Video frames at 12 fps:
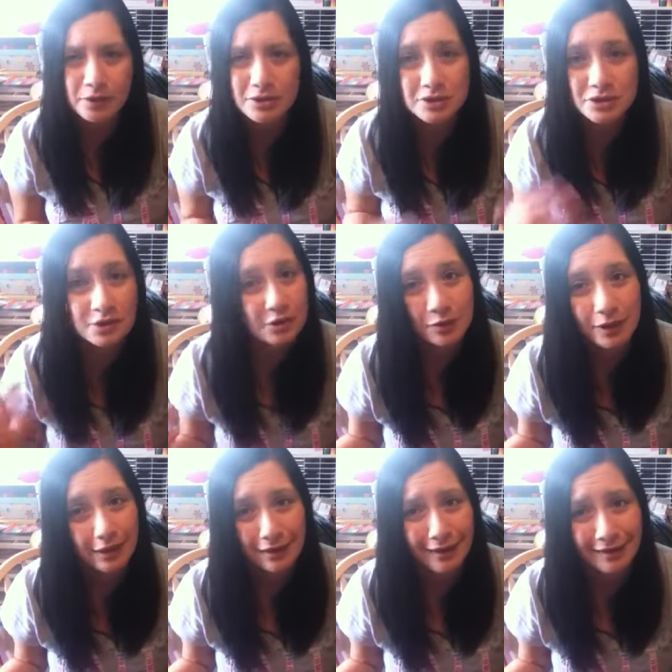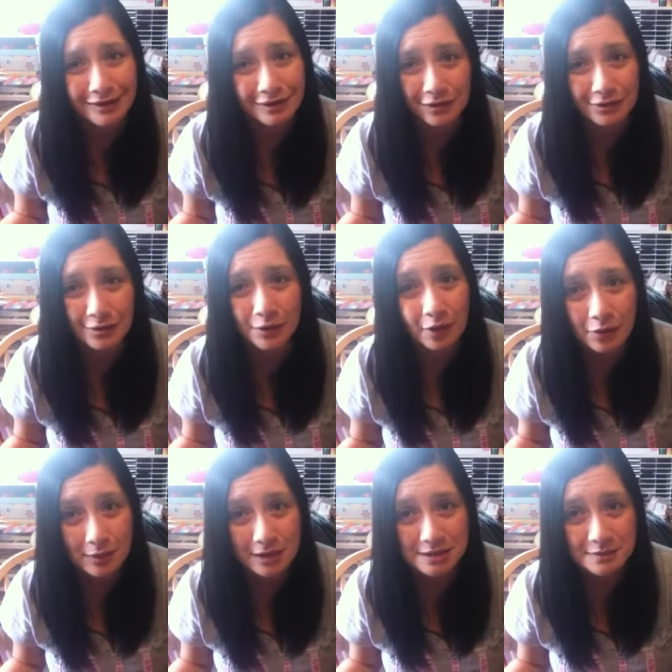There's no way I can go through all
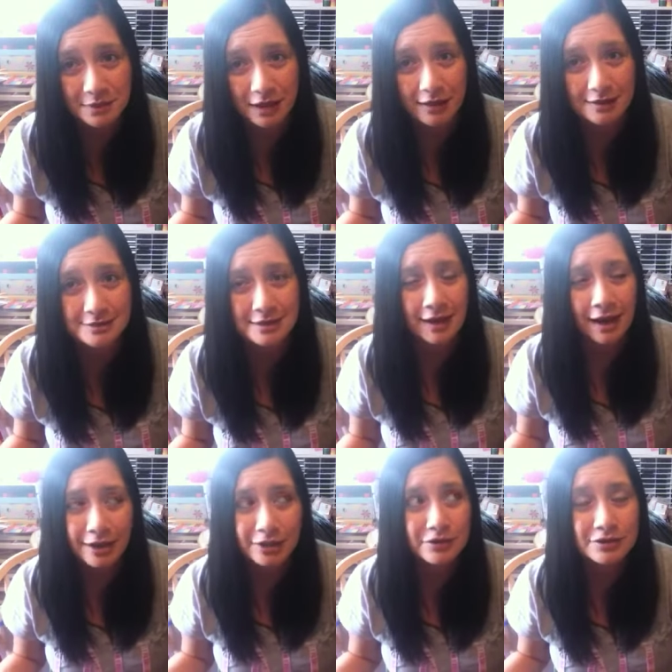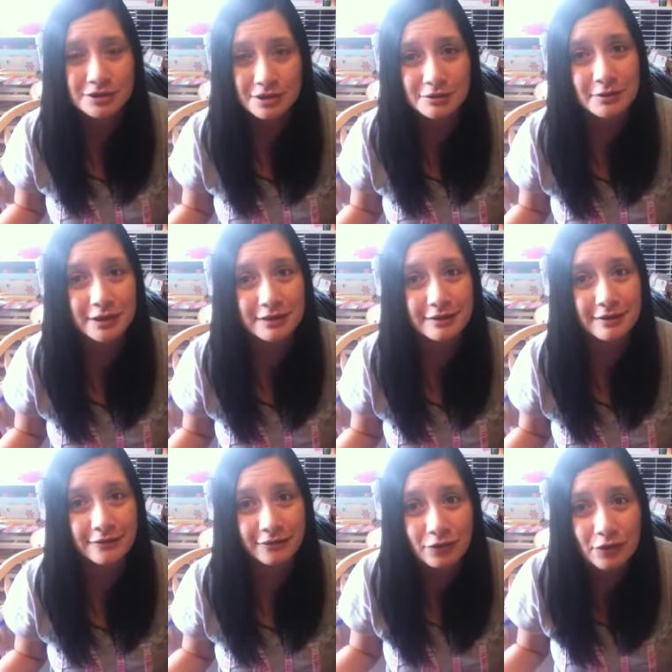my supplies. I know there's not a way
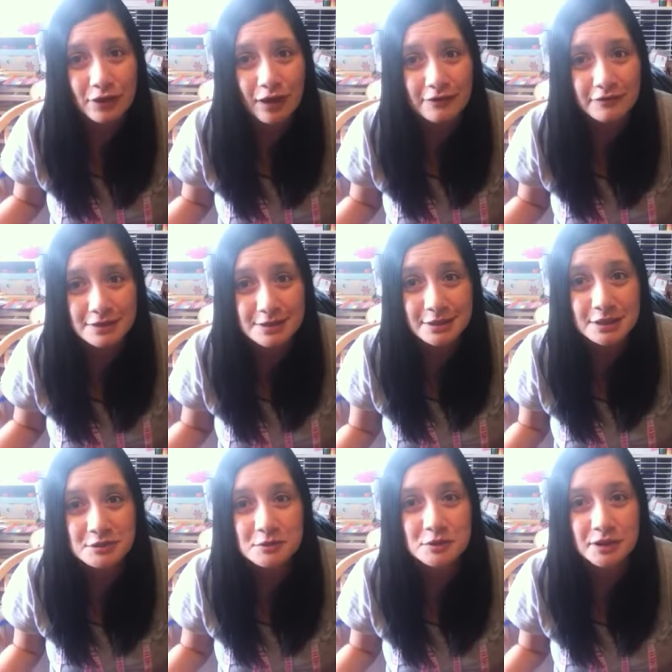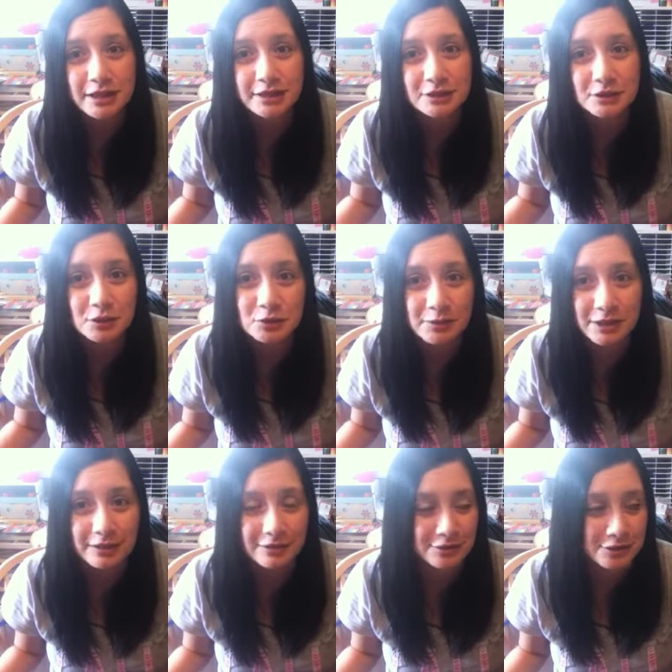for a lot of us, unless we're like new
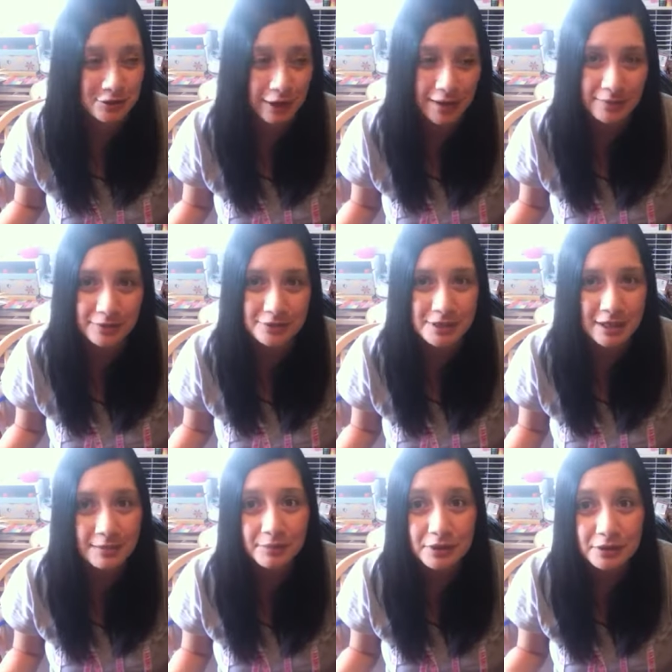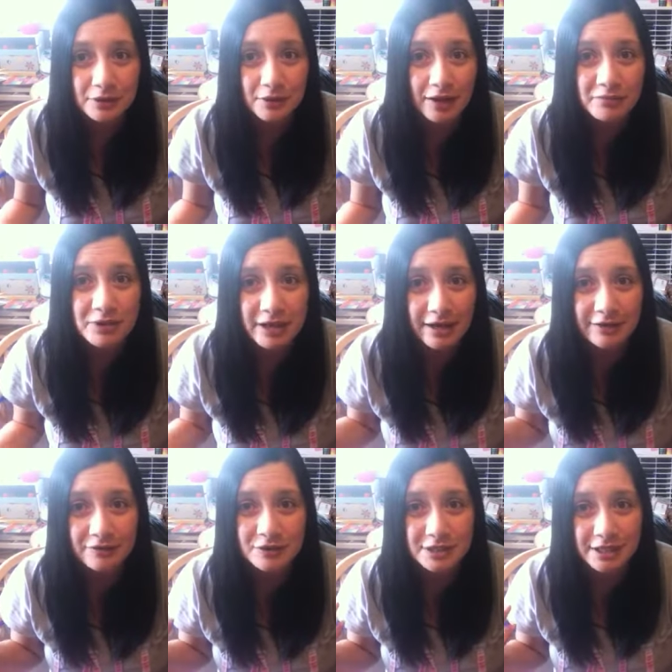beginner scrappers. But you know, I've been at
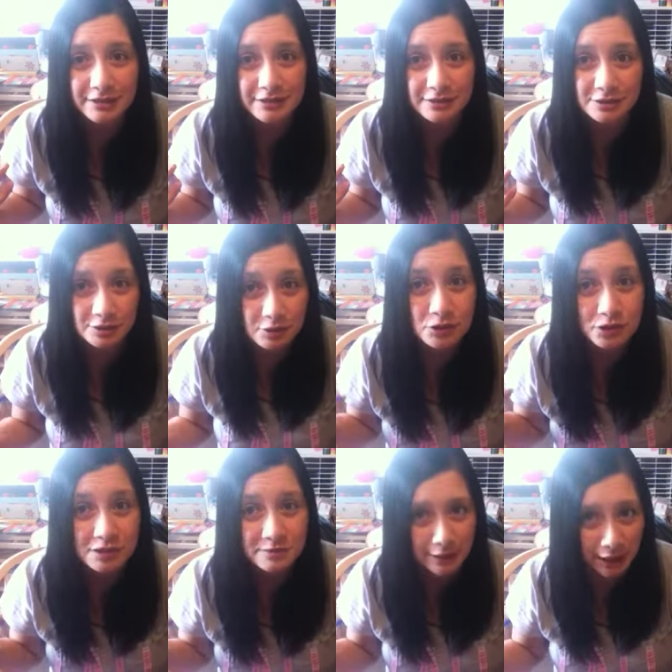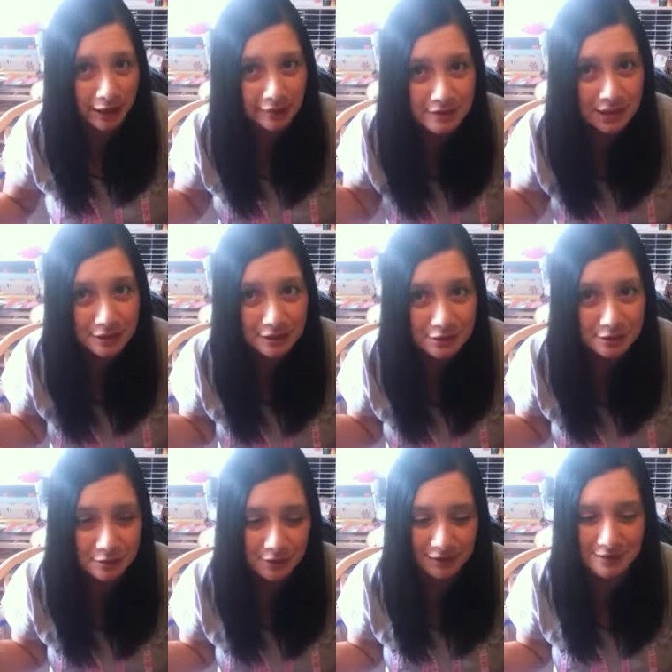it for 10 years, so trust me, I have 10
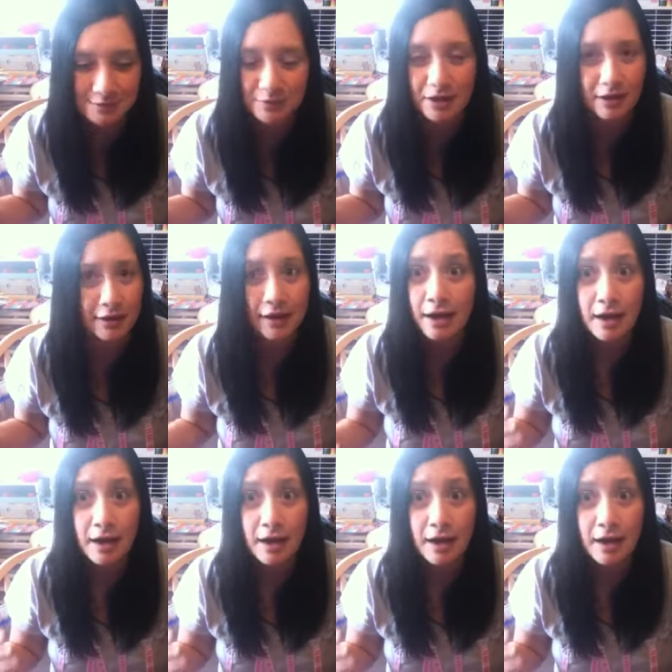years worth of supply.